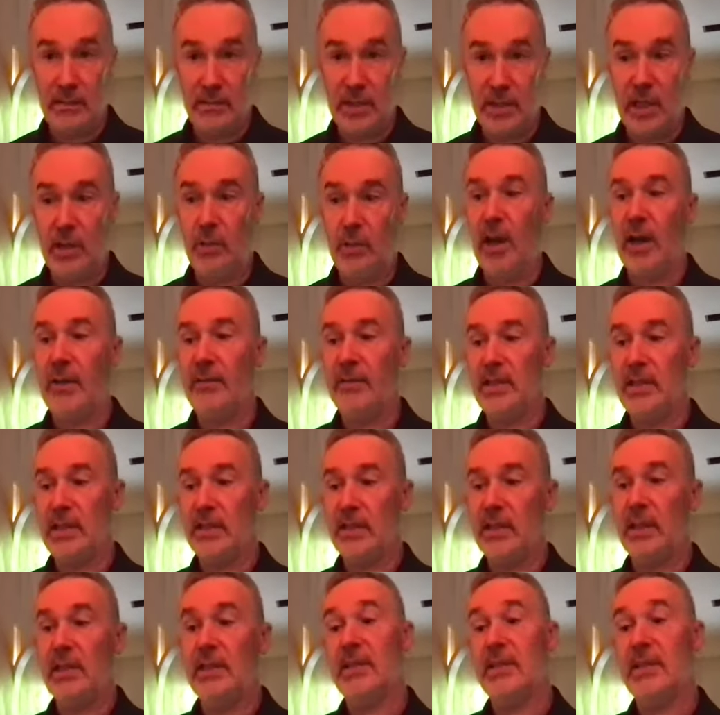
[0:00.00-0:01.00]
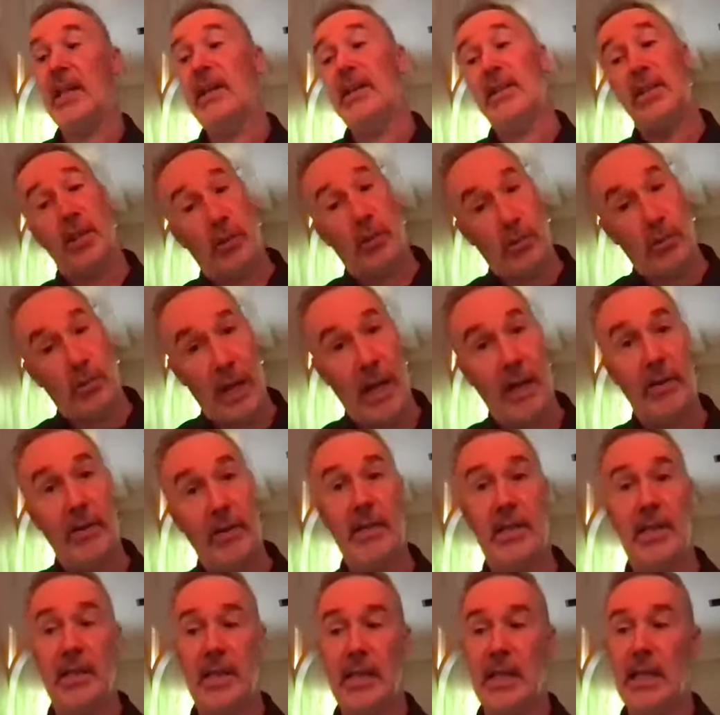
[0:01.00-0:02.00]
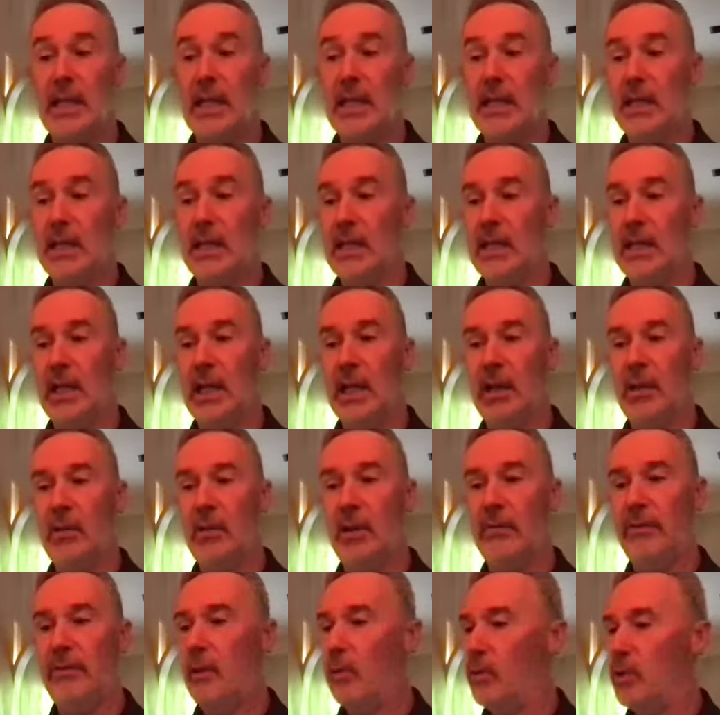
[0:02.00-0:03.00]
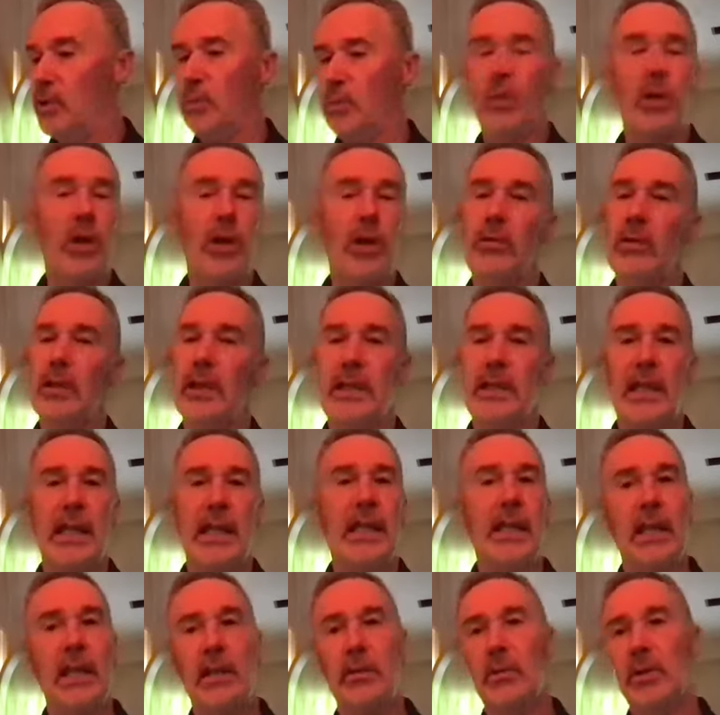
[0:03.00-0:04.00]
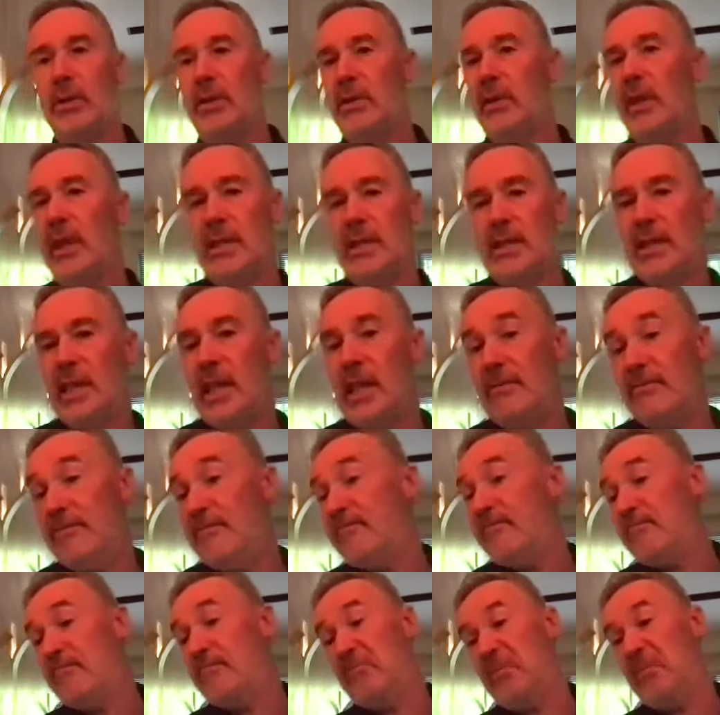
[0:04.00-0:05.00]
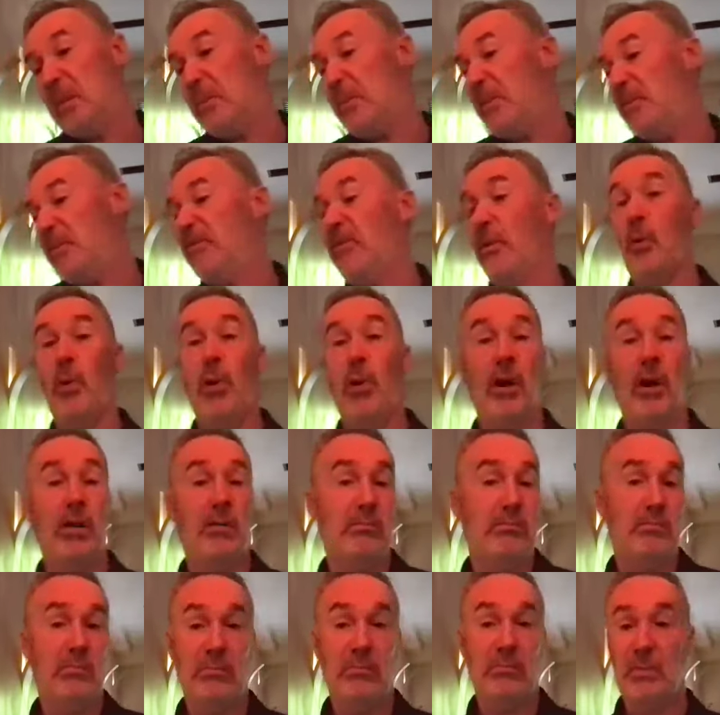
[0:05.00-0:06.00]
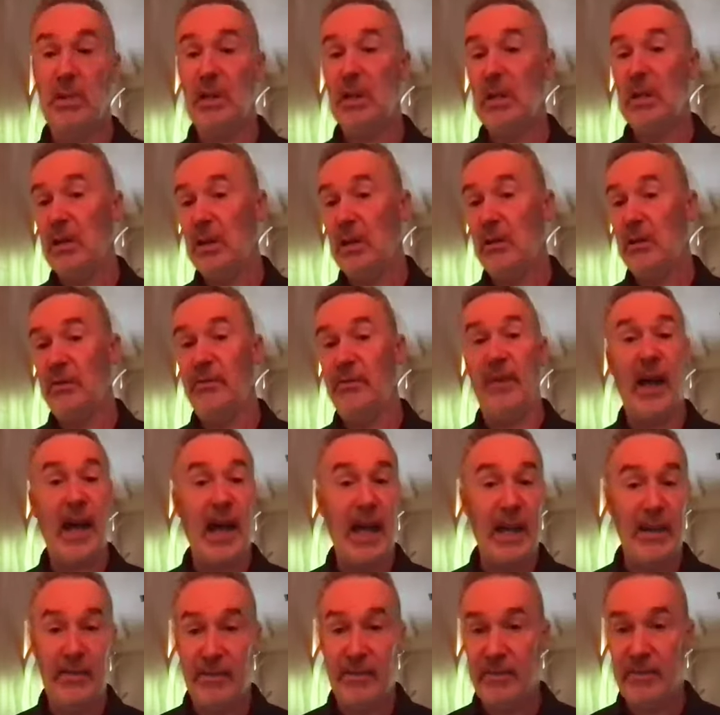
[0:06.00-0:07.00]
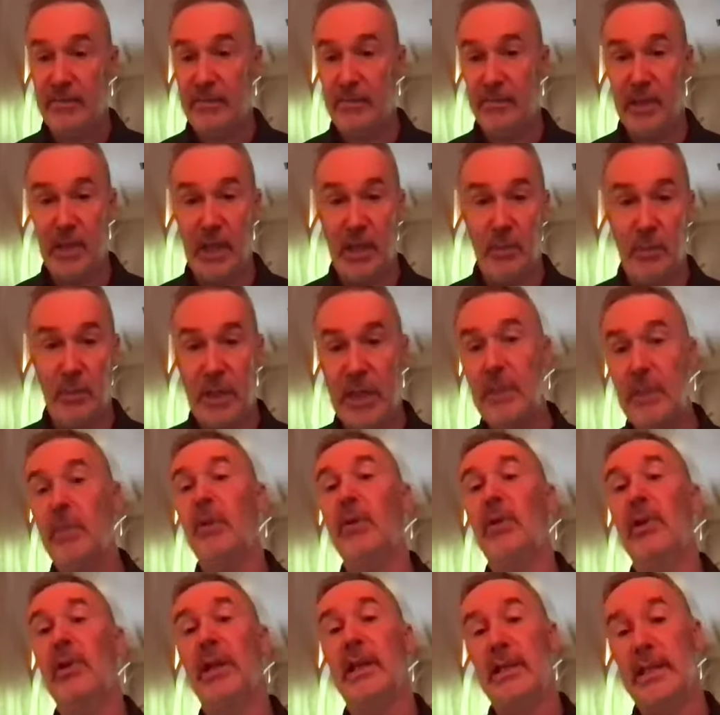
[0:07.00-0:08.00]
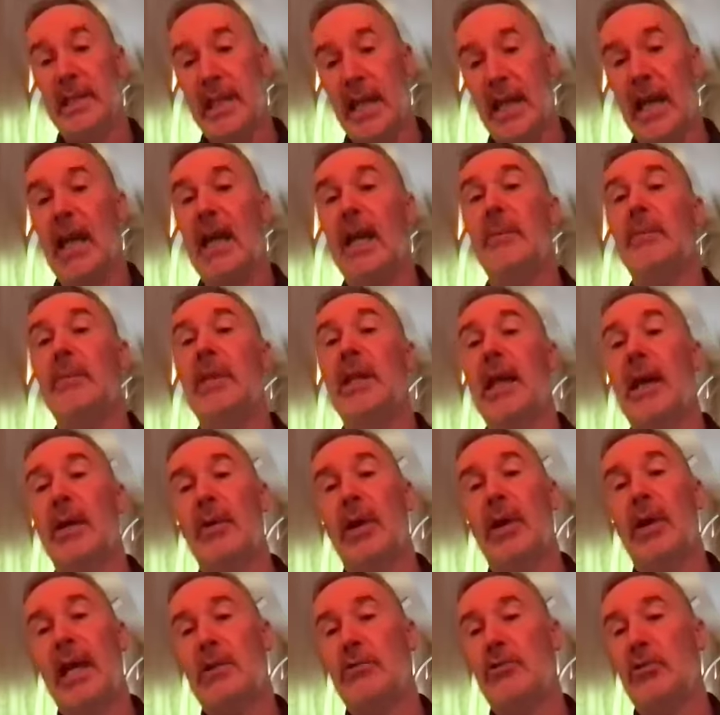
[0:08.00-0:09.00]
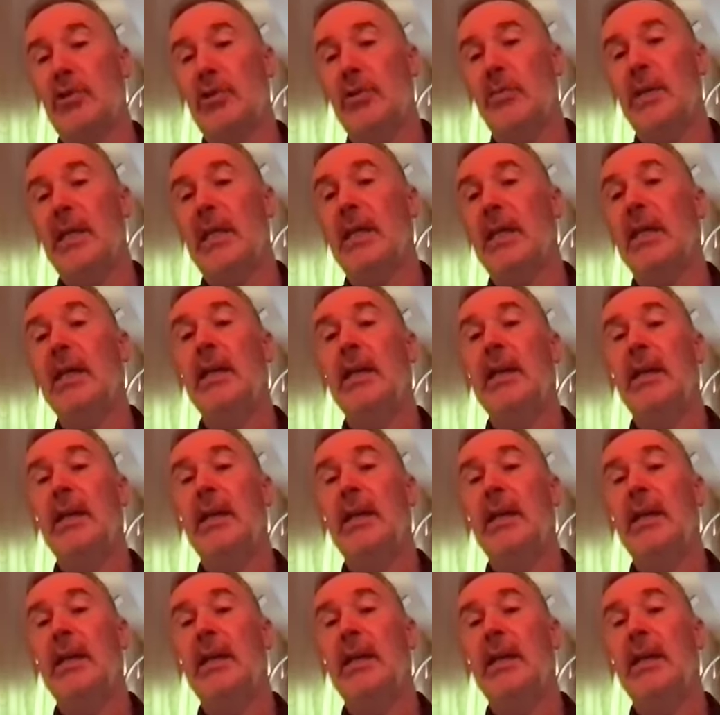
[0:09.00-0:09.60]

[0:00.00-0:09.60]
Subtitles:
So obviously, say it's a crowded scene, of course we're only dealing with, like, say, maybe 4 or 5 people at a time that I would actually be